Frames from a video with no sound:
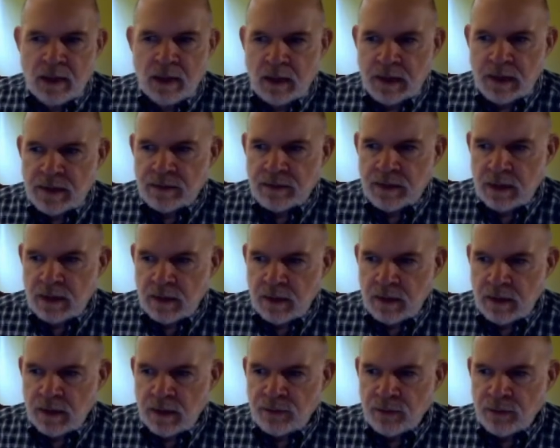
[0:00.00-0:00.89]
Is
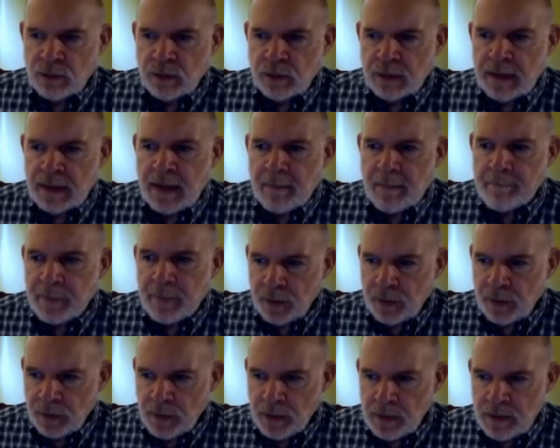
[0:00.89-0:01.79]
it that you could get
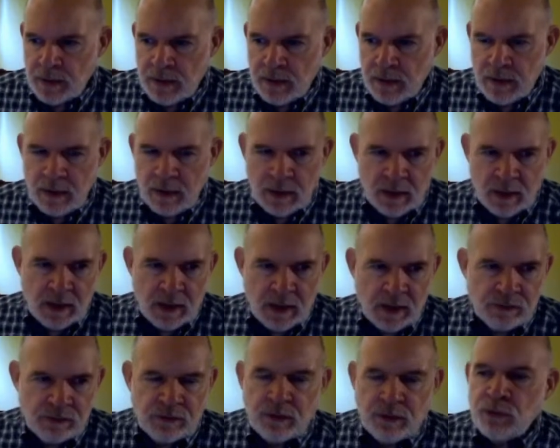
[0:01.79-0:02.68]
burned?
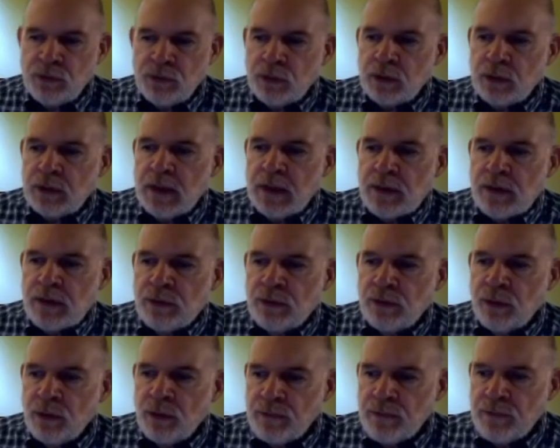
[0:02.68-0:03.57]
Is it you could get
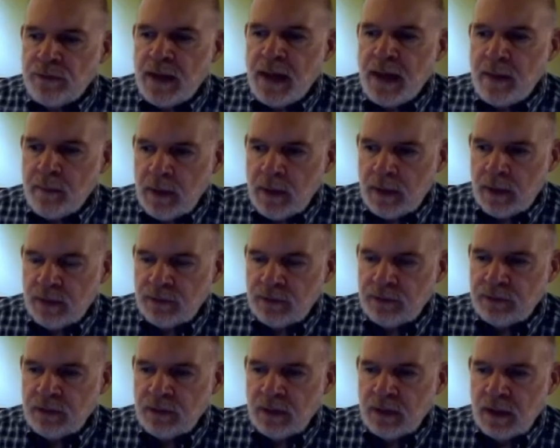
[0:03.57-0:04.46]
nerve
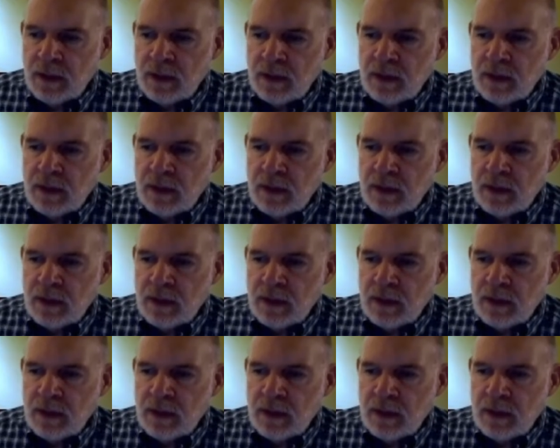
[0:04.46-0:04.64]
damage?